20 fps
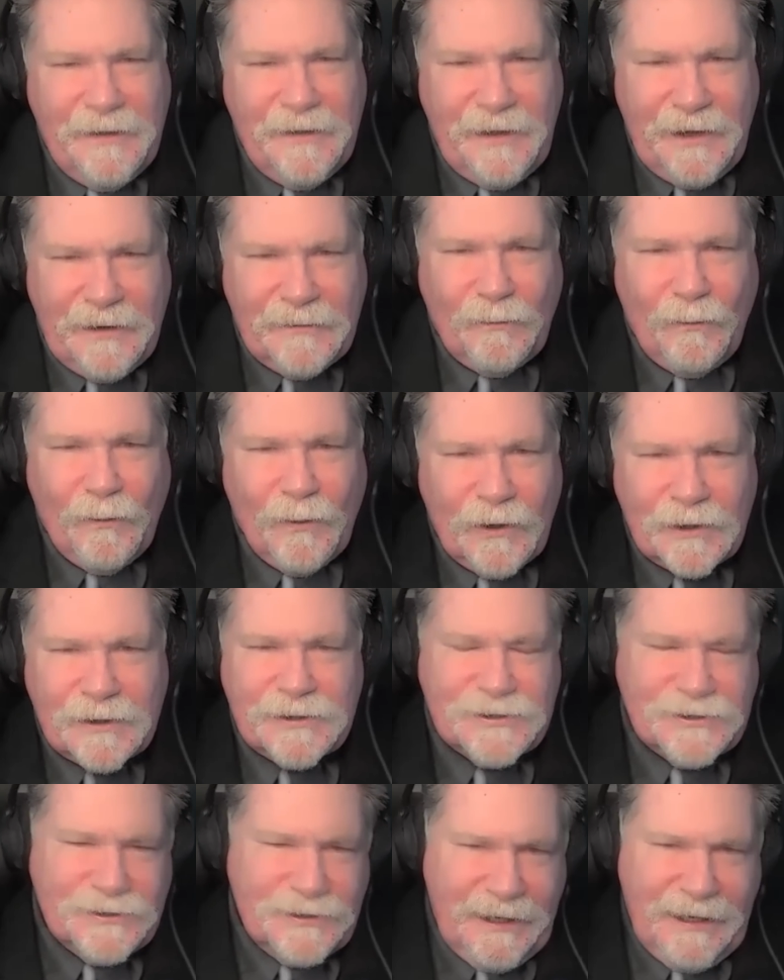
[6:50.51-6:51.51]
that
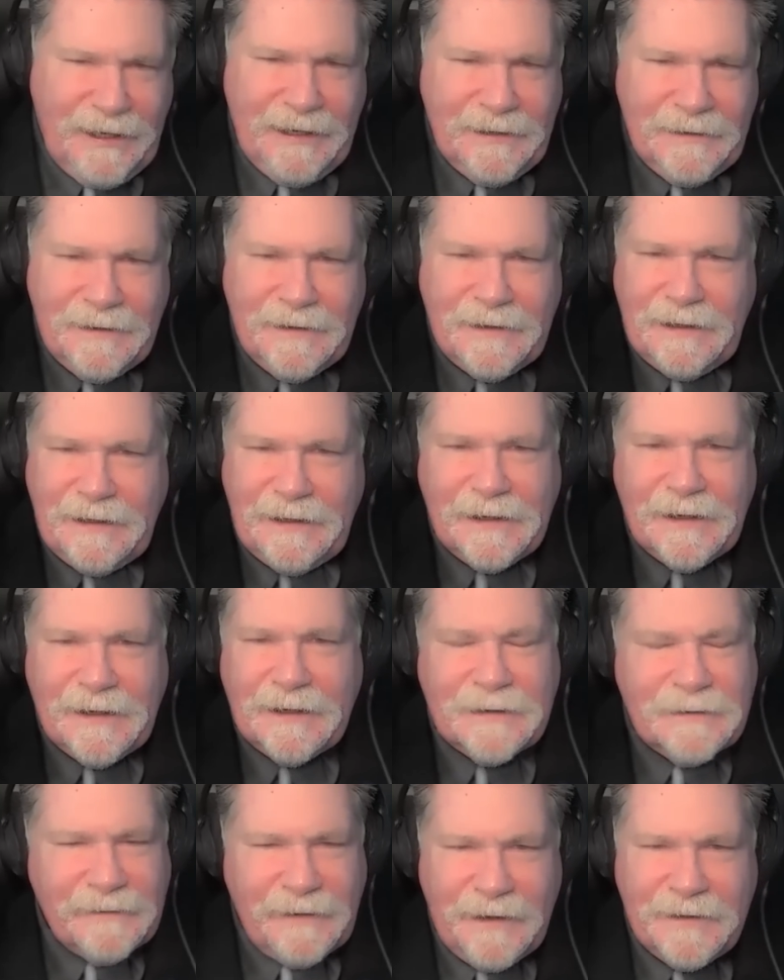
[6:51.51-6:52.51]
works in
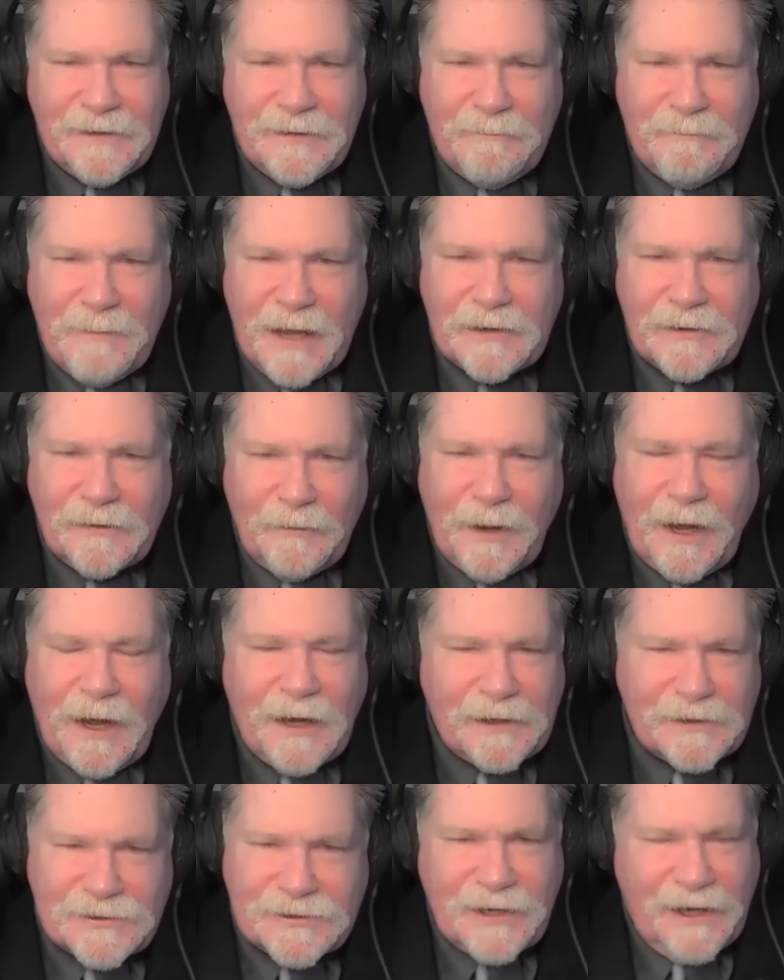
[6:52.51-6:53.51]
the metal
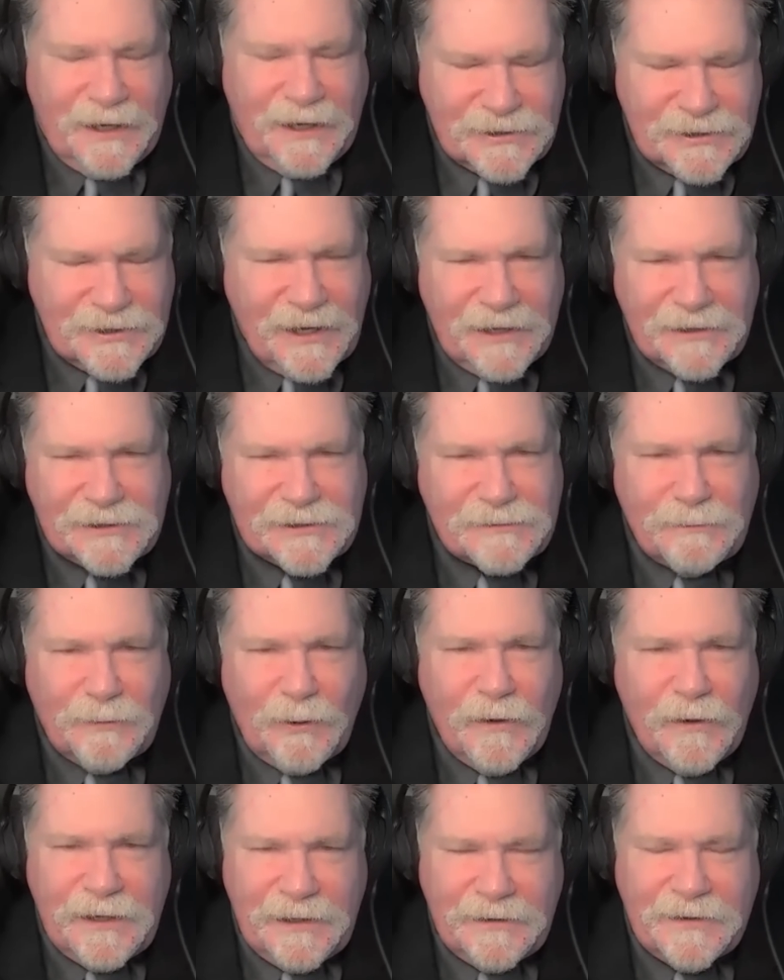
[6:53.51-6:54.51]
mines,
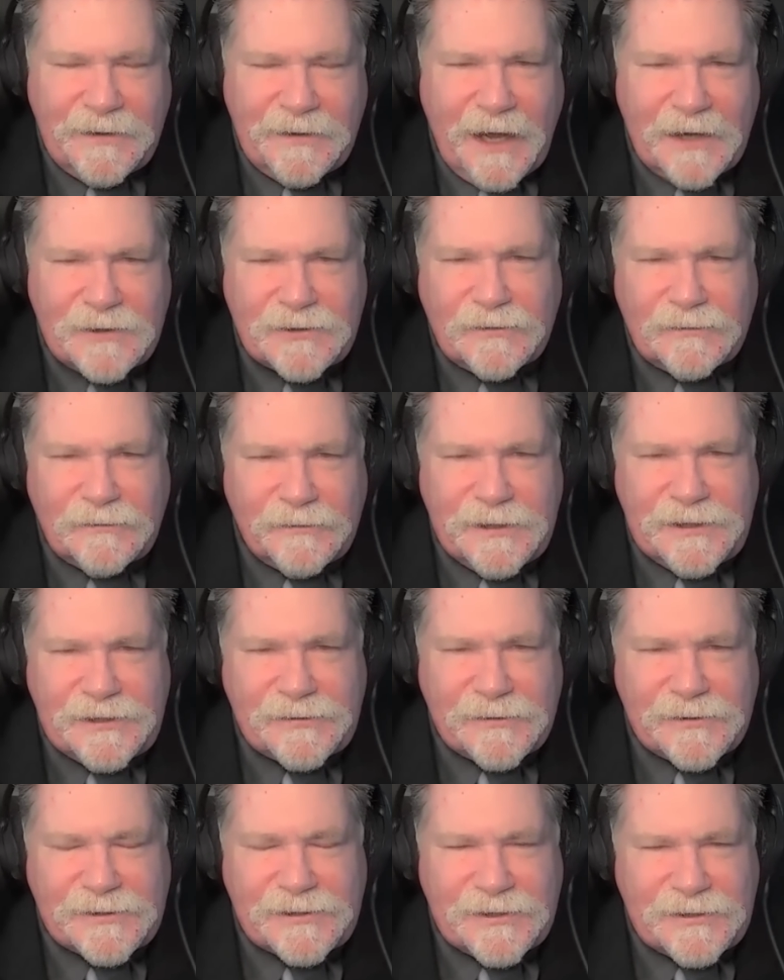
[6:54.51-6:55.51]
exploiting the natural
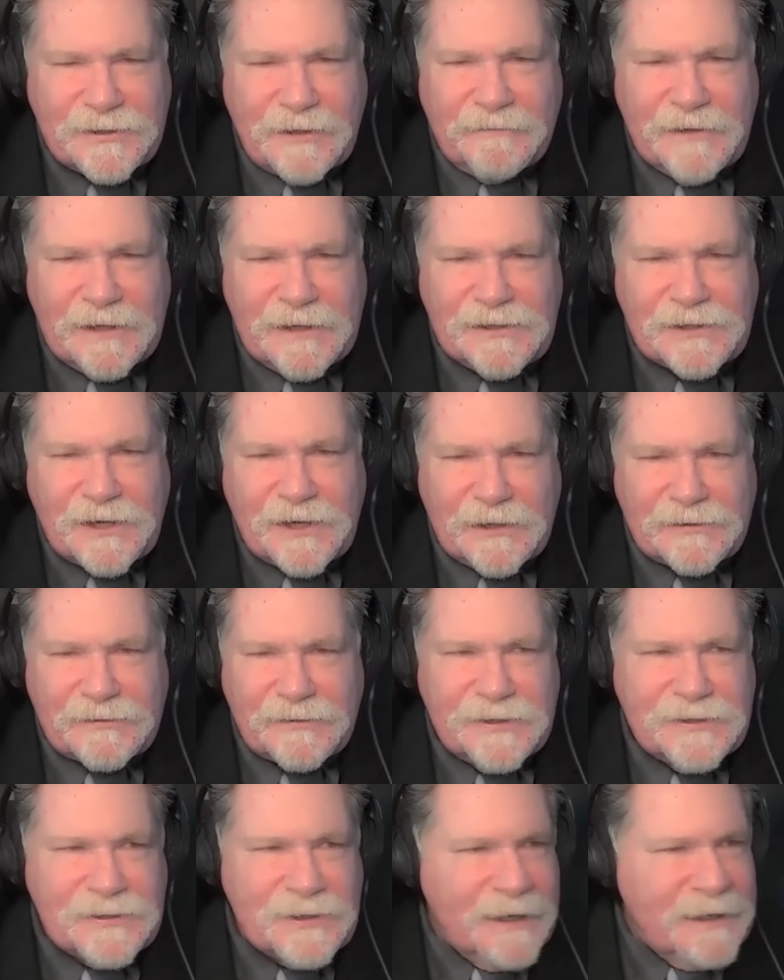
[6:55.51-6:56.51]
resources of these
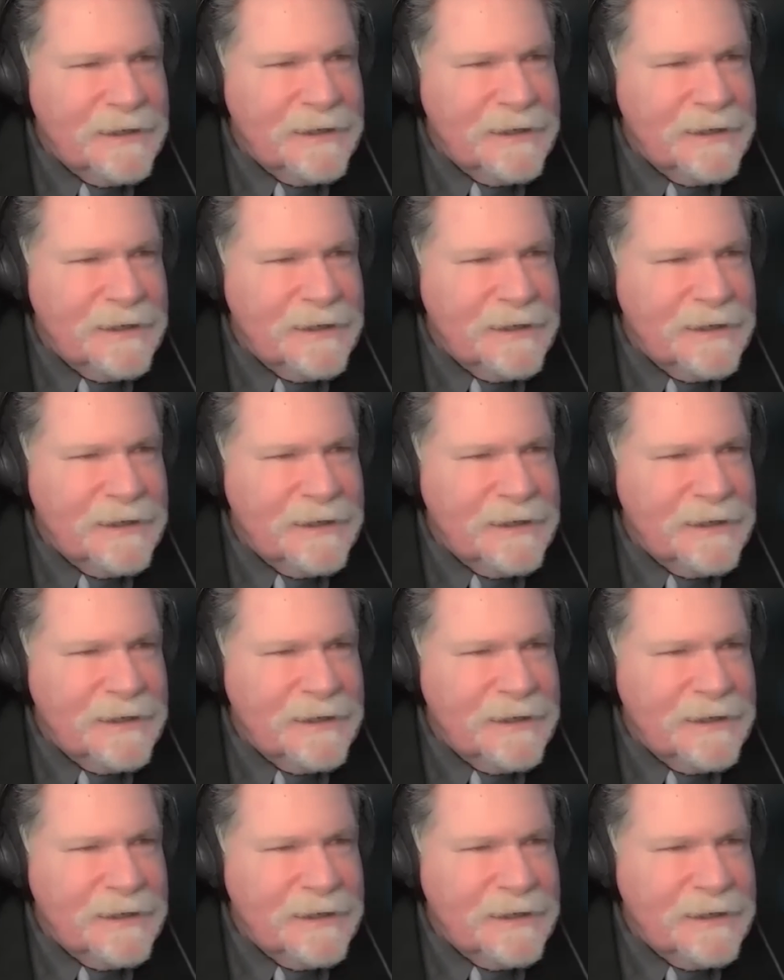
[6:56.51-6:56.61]
countries,